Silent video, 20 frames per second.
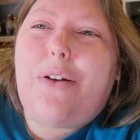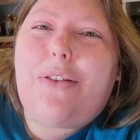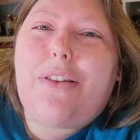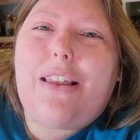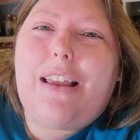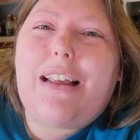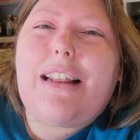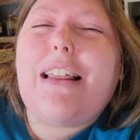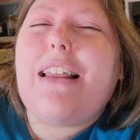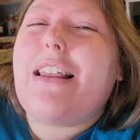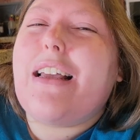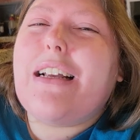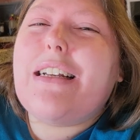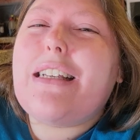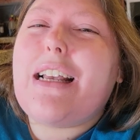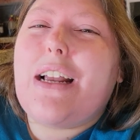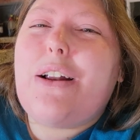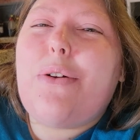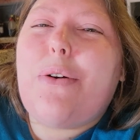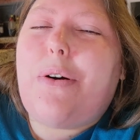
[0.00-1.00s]
Like, the things
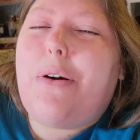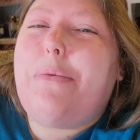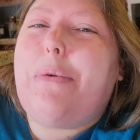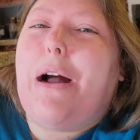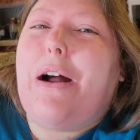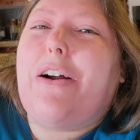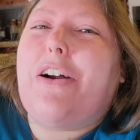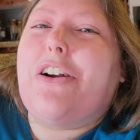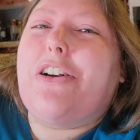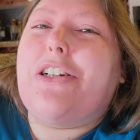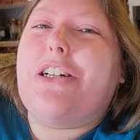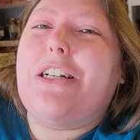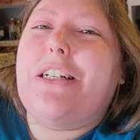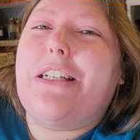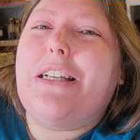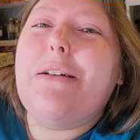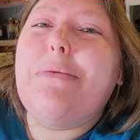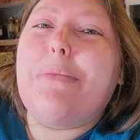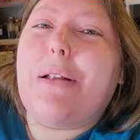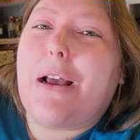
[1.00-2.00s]
I know about her, she seemed